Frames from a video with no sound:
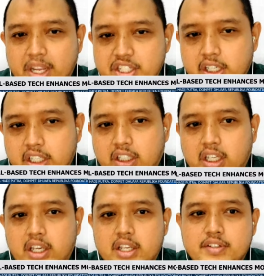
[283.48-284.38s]
The
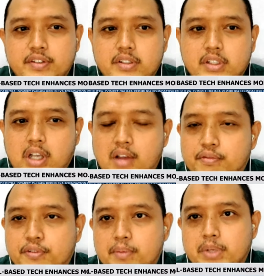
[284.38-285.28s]
majority is
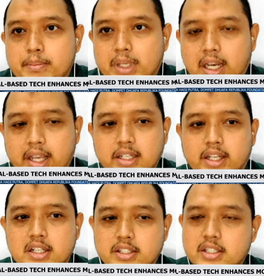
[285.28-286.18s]
come from the
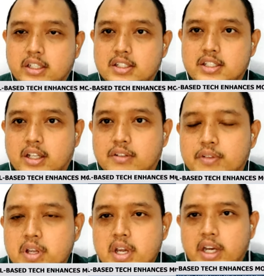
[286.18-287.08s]
millennials itself.